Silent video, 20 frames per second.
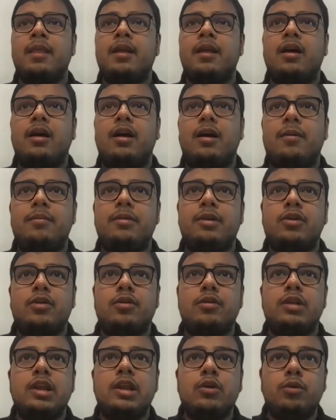
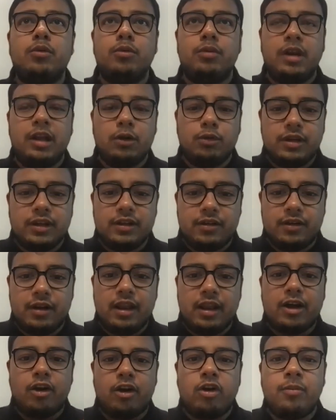new digital
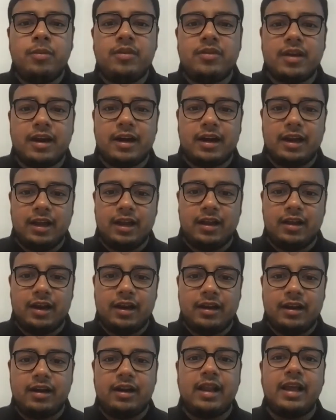economies are getting
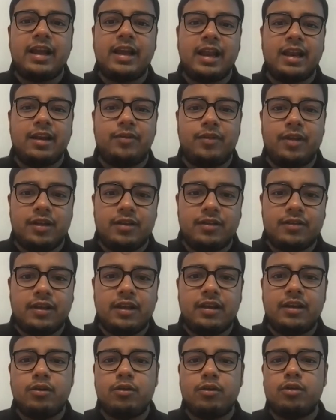created like NFTs,
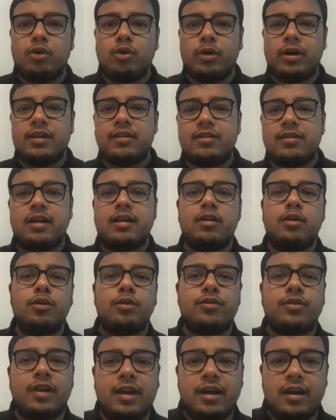then tokens like
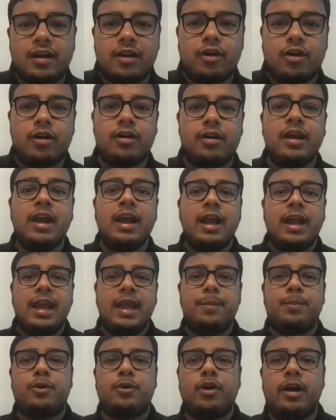LuxRare or
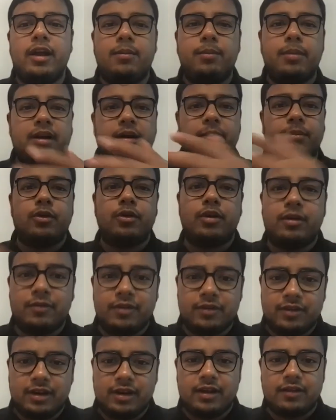ApeCoin become your
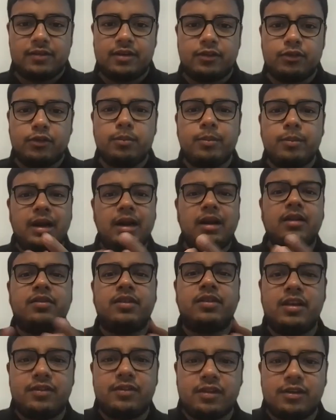investing asset. So build a
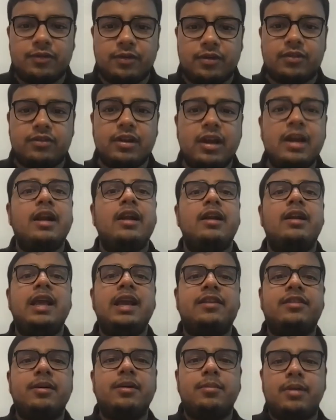thesis first.
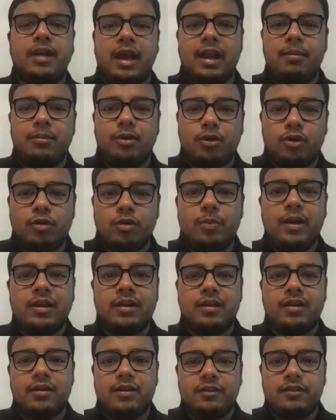Take some time, don't be in
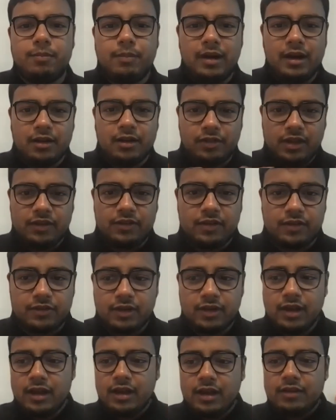a rush, build a thesis.
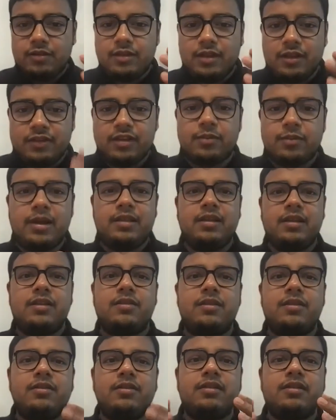This is my
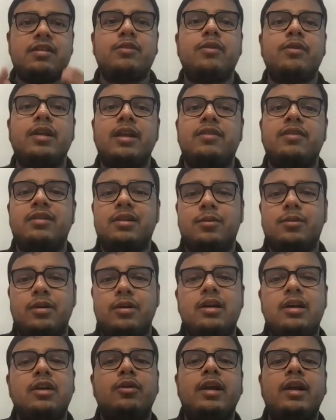thesis, this is where I see the
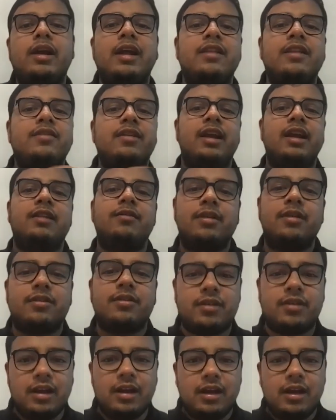world going, hence I invest